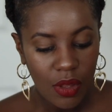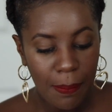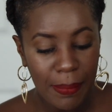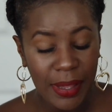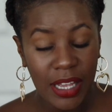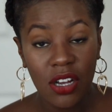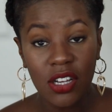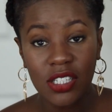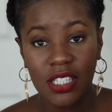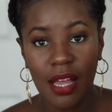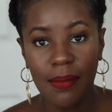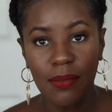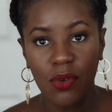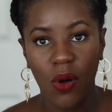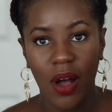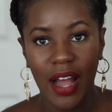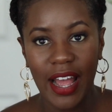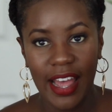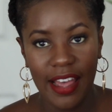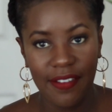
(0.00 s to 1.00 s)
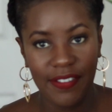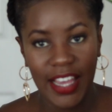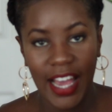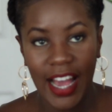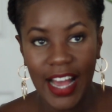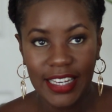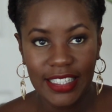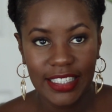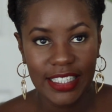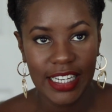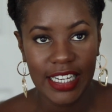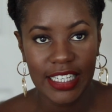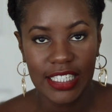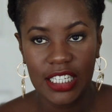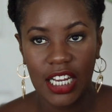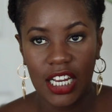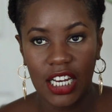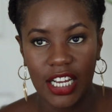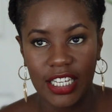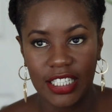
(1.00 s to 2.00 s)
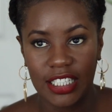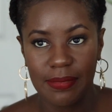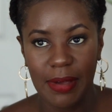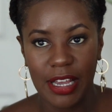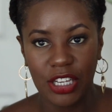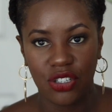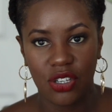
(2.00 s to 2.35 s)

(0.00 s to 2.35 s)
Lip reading: Because I'm quite heavy-handed and I like to make